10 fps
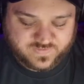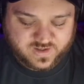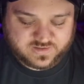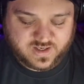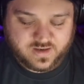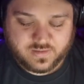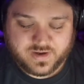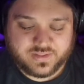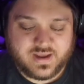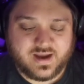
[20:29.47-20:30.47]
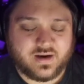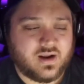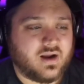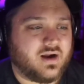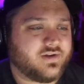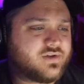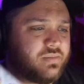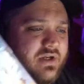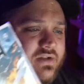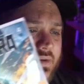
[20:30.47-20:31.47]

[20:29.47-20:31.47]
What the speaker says: very excited about that. I also picked